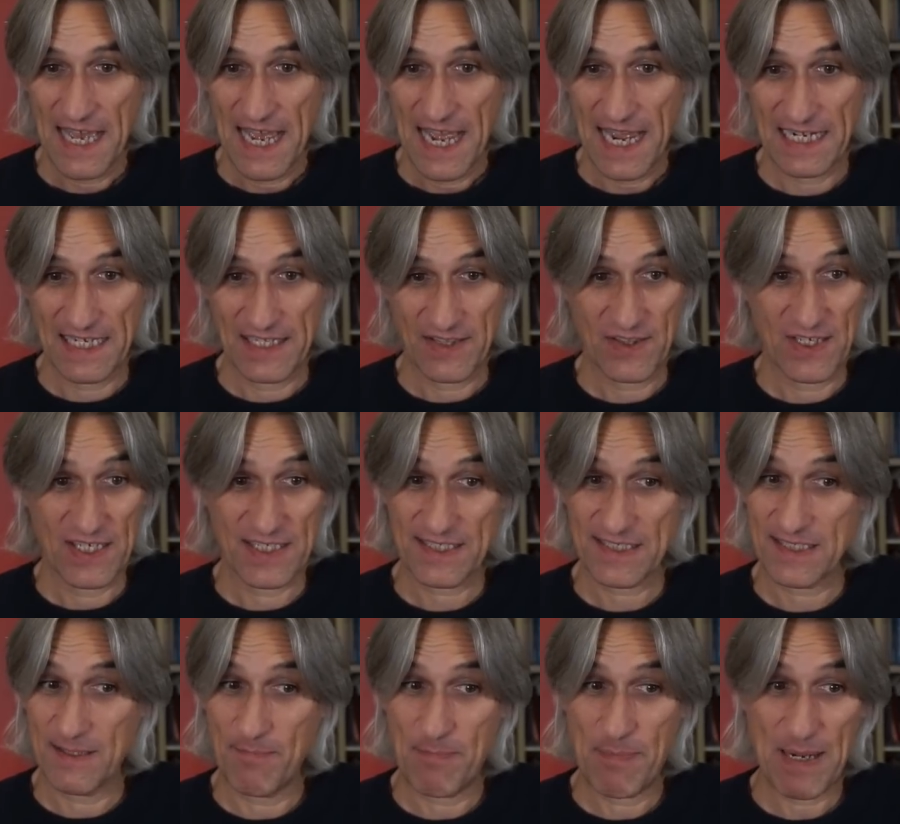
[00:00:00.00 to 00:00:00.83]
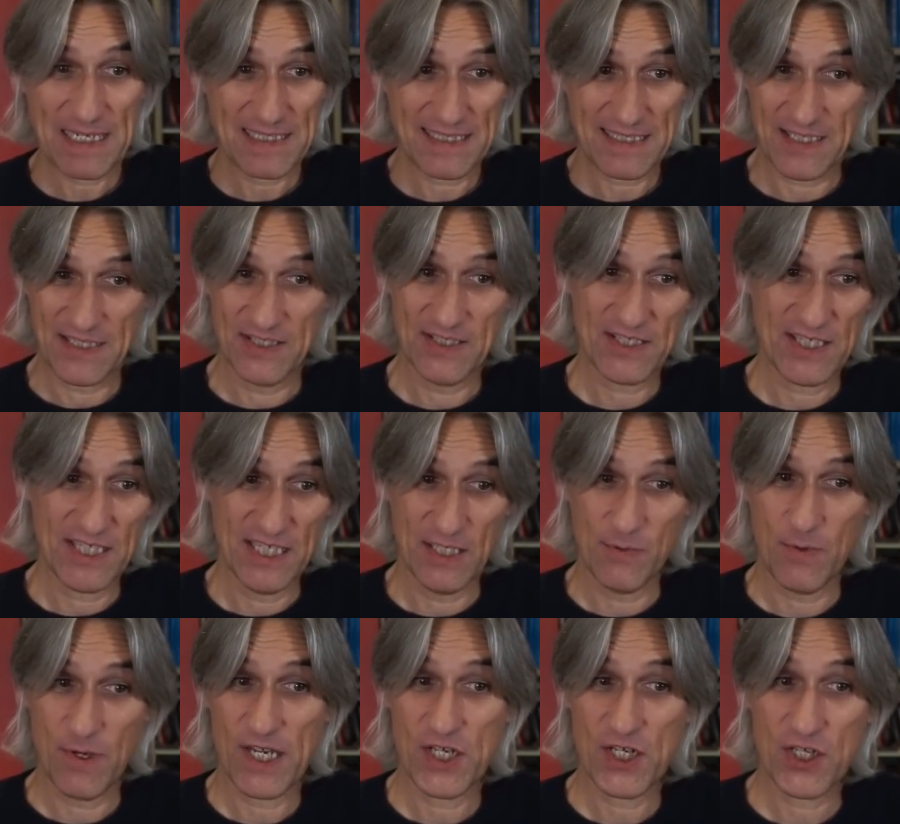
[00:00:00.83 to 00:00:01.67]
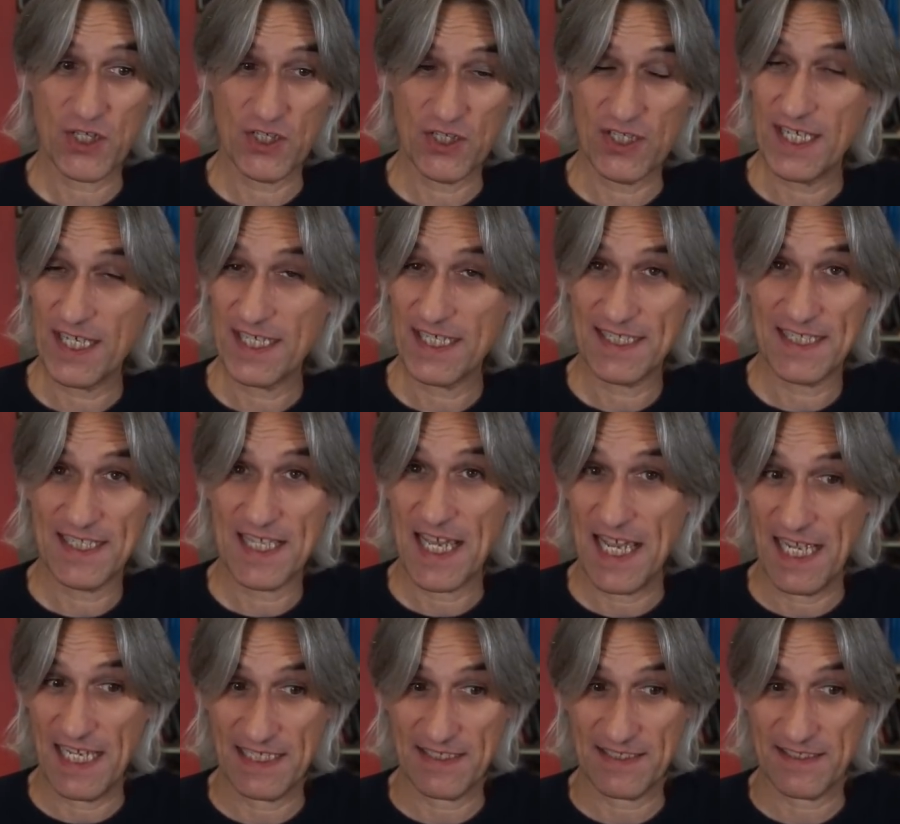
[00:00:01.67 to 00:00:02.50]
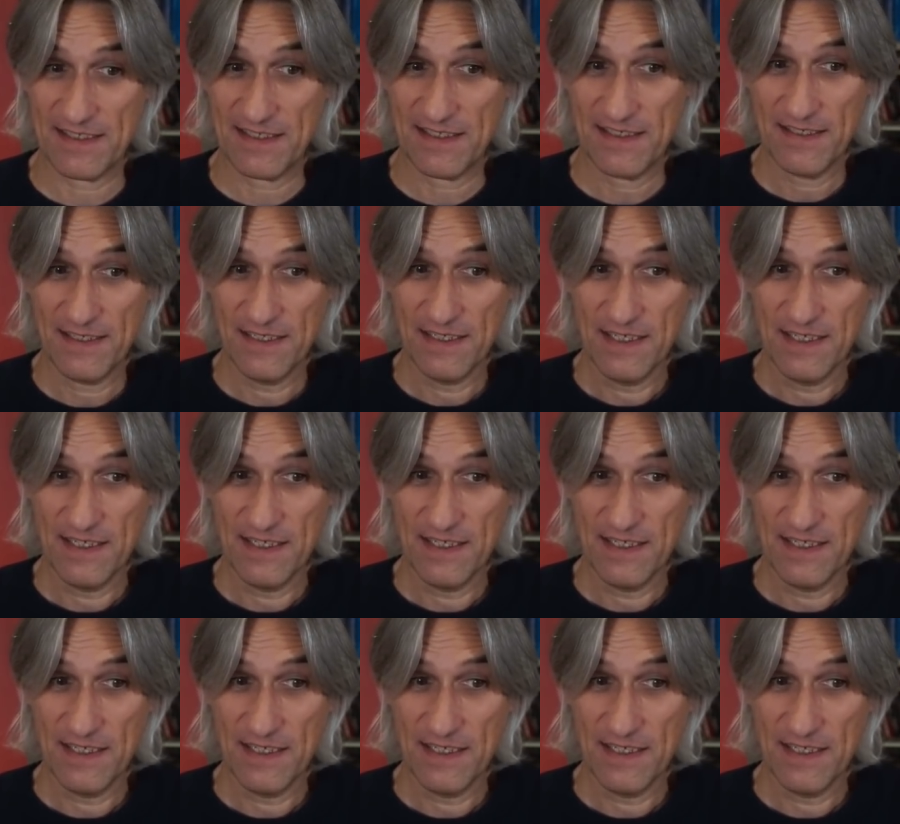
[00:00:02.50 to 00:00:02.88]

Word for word: And it thinks the best continuation is this.